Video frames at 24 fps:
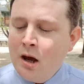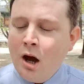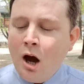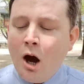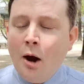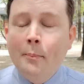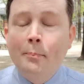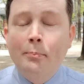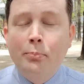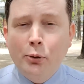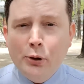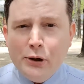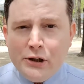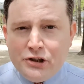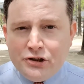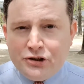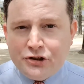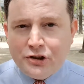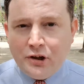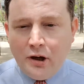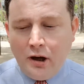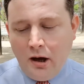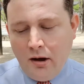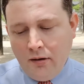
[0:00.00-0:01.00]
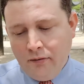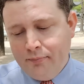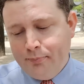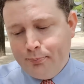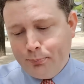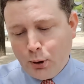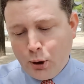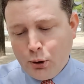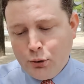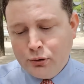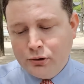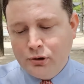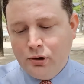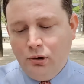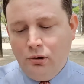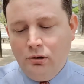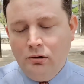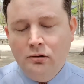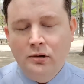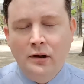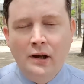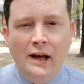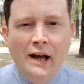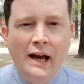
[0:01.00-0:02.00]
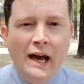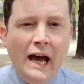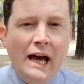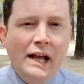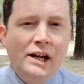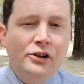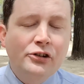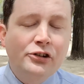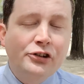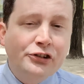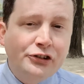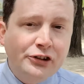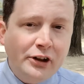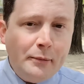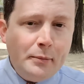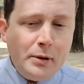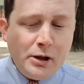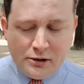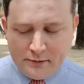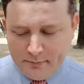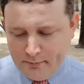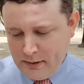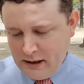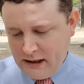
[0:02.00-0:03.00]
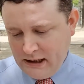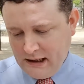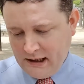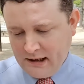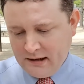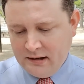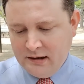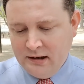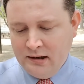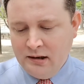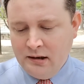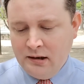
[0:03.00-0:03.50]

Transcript: A breach of protocol at a summit meeting